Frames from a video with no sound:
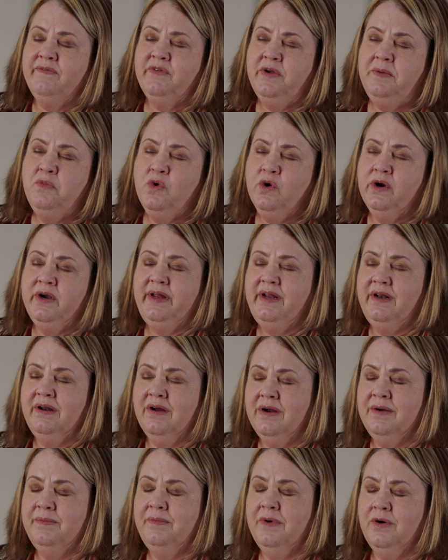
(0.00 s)
Every morning,
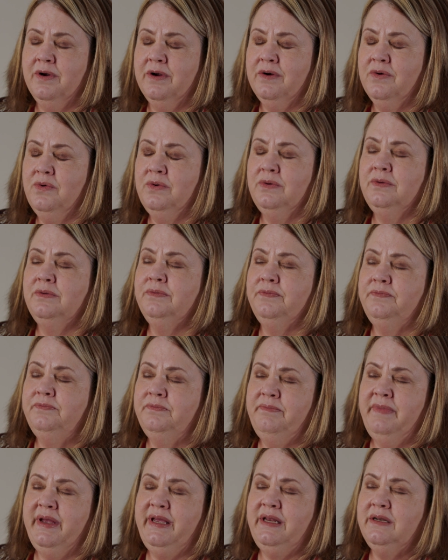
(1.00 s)
our, our whole
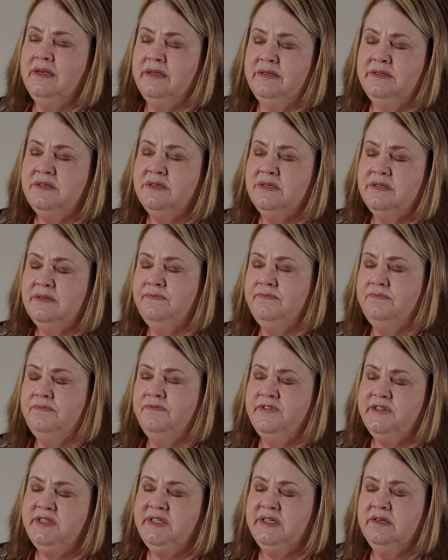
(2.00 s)
maintenance
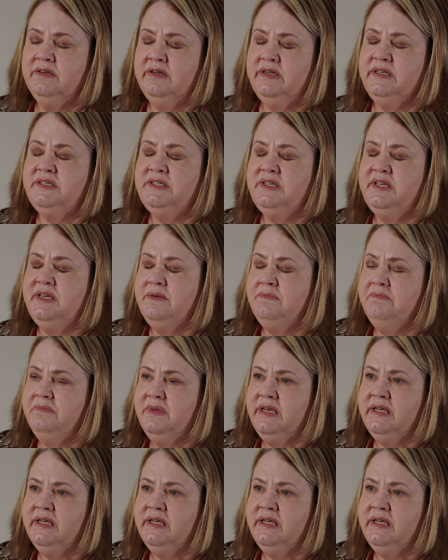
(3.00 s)
facilities team